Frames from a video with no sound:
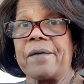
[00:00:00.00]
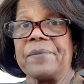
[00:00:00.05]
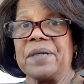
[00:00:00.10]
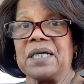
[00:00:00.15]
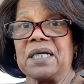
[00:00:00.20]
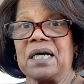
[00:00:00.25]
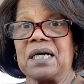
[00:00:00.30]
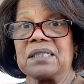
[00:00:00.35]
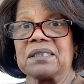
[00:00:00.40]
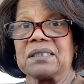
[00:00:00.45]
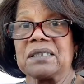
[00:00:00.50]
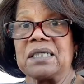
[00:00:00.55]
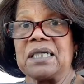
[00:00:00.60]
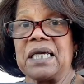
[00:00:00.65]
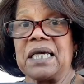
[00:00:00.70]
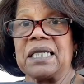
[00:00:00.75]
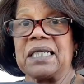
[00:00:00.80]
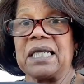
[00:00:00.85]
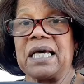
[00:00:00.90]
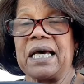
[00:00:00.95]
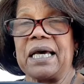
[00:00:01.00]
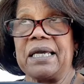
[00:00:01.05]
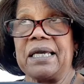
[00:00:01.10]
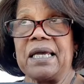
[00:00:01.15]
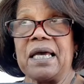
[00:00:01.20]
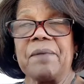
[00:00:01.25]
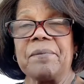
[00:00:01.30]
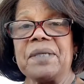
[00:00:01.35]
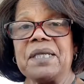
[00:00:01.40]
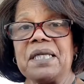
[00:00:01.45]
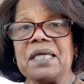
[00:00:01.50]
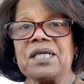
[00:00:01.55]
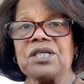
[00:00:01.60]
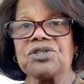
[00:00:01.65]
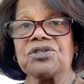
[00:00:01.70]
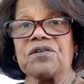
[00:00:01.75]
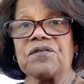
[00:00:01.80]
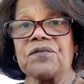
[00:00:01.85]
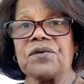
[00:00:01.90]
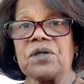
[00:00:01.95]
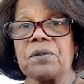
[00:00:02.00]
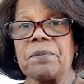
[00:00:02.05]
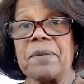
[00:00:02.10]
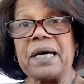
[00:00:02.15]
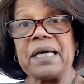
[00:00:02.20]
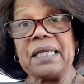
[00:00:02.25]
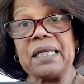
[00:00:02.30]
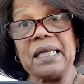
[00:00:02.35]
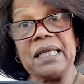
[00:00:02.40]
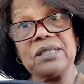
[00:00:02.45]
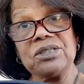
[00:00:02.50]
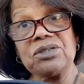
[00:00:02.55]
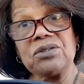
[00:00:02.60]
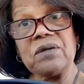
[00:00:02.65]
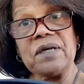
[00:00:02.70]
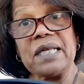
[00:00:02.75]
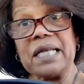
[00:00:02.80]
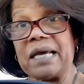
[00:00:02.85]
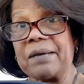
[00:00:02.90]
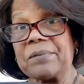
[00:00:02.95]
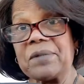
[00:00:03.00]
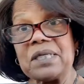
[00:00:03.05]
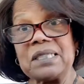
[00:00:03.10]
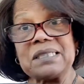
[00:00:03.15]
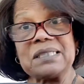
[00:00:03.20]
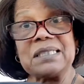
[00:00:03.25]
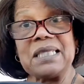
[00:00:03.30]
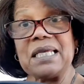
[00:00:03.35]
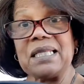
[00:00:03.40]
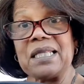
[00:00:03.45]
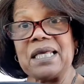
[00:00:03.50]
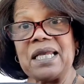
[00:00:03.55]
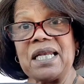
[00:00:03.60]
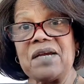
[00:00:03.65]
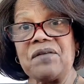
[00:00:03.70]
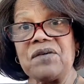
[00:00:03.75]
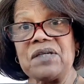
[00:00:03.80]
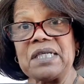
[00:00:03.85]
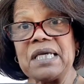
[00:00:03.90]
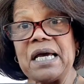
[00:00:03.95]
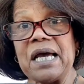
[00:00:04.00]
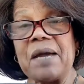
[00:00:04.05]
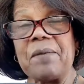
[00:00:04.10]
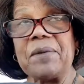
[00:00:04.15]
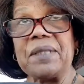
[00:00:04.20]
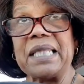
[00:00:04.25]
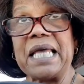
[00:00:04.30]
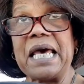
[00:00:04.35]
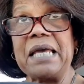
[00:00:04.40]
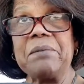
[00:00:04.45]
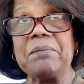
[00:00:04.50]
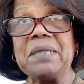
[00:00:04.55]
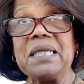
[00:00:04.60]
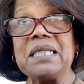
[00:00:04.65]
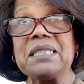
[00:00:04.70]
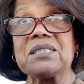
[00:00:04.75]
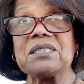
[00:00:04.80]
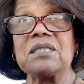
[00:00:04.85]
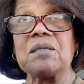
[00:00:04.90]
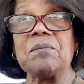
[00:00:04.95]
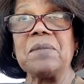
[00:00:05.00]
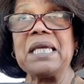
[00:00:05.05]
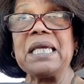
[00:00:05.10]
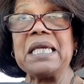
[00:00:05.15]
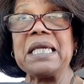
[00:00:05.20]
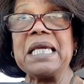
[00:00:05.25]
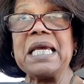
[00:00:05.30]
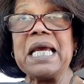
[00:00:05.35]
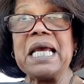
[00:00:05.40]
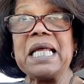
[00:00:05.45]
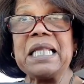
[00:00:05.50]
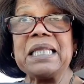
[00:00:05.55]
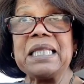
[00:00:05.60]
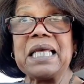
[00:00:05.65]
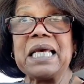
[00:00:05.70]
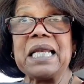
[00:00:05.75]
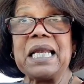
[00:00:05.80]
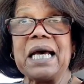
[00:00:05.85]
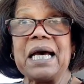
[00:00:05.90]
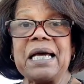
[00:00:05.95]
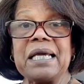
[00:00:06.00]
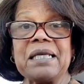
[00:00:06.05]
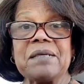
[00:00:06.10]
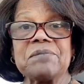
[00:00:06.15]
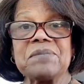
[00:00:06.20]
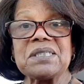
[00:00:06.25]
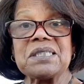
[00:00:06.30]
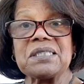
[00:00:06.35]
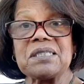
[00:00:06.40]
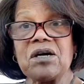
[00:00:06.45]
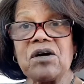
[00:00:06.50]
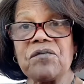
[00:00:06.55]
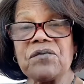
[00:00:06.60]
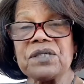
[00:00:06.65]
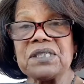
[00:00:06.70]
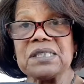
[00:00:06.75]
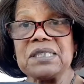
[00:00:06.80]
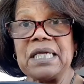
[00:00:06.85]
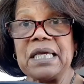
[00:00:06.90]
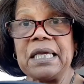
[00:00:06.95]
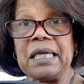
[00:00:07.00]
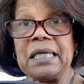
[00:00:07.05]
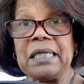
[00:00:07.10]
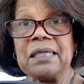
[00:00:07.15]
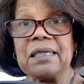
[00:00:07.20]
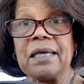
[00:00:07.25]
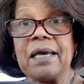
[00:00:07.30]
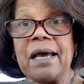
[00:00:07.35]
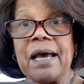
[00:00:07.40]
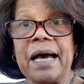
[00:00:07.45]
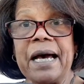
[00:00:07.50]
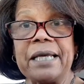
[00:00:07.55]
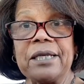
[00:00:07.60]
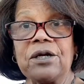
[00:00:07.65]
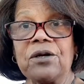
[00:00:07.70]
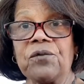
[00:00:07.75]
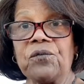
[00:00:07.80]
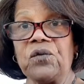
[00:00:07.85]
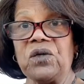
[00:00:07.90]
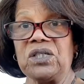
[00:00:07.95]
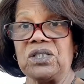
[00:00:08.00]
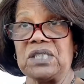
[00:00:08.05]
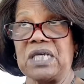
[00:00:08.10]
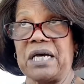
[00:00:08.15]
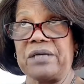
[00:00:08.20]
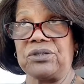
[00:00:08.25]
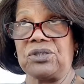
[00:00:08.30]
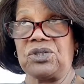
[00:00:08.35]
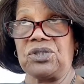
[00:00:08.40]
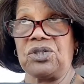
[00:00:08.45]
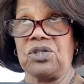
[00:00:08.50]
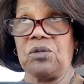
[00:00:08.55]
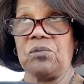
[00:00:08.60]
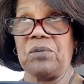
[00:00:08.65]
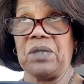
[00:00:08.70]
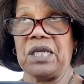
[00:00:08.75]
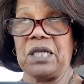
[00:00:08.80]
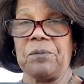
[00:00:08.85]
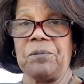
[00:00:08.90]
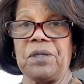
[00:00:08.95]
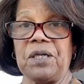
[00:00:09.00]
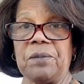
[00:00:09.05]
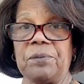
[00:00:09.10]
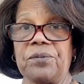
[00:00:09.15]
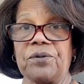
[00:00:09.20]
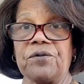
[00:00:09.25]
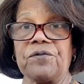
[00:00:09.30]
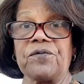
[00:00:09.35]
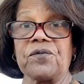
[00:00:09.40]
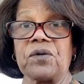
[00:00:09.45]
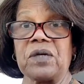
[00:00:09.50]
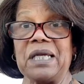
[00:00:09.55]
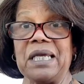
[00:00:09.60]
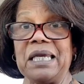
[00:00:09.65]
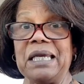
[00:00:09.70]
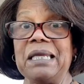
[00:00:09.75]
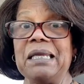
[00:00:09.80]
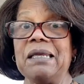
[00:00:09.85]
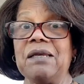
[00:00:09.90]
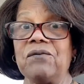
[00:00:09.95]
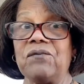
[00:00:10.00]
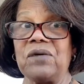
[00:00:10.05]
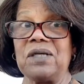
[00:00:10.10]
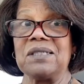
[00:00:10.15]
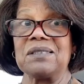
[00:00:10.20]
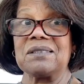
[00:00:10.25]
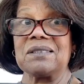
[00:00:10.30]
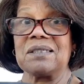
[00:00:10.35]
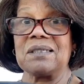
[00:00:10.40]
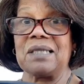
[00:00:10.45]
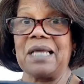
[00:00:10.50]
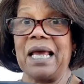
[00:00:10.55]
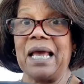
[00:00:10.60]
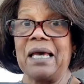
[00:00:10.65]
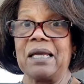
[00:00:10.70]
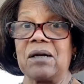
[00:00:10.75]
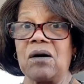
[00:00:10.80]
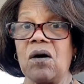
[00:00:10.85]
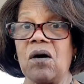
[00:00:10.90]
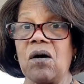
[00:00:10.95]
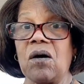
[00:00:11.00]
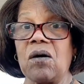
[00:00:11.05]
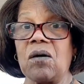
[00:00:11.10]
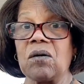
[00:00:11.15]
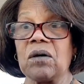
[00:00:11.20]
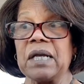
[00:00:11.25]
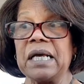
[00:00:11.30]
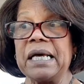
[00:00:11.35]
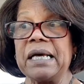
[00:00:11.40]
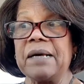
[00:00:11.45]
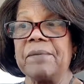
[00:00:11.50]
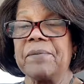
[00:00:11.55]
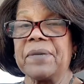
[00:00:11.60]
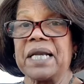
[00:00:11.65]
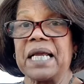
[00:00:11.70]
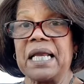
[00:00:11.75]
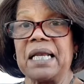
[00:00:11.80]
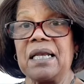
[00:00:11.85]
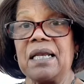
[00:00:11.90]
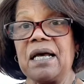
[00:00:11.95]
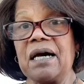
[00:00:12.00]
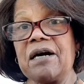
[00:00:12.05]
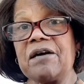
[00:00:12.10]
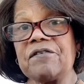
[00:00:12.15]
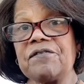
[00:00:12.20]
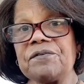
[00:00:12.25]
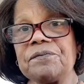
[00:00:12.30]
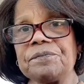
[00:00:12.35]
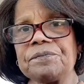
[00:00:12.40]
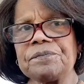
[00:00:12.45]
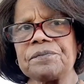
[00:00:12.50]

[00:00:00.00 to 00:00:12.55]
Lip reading: because again, I am an introvert by nature, and I'm going to say that every time, and that means to me that I am self-contained. I don't reach out to too many people for any reason at all, but I love